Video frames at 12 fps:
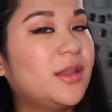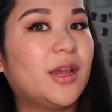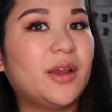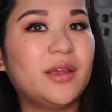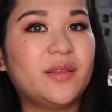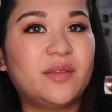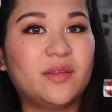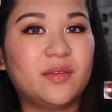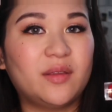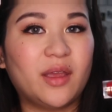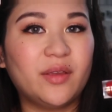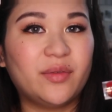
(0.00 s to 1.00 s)
There is
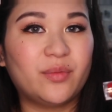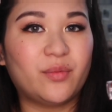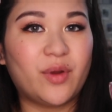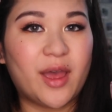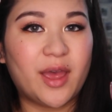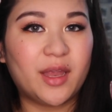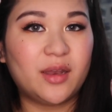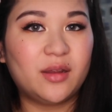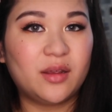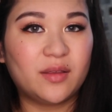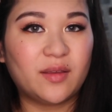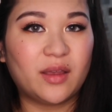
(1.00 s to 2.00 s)
this nice red.
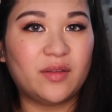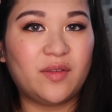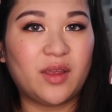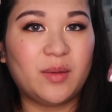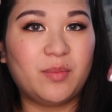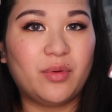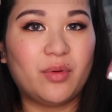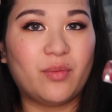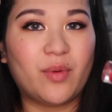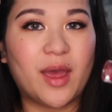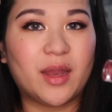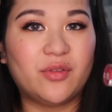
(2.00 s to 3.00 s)
It's like a deep
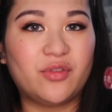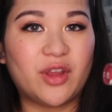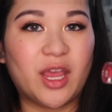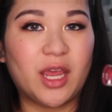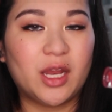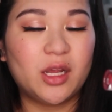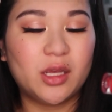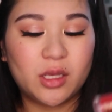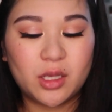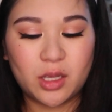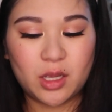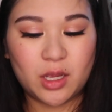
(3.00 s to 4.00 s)
red shade.
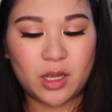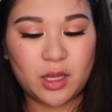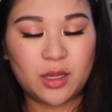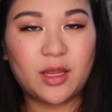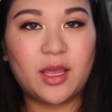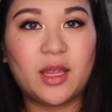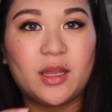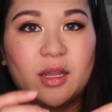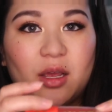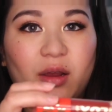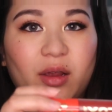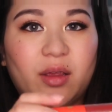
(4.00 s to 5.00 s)
Then
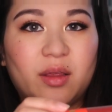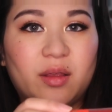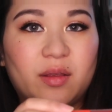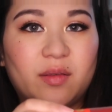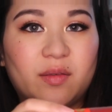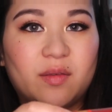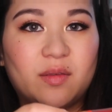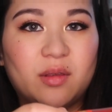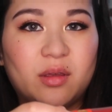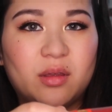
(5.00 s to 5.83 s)
there is,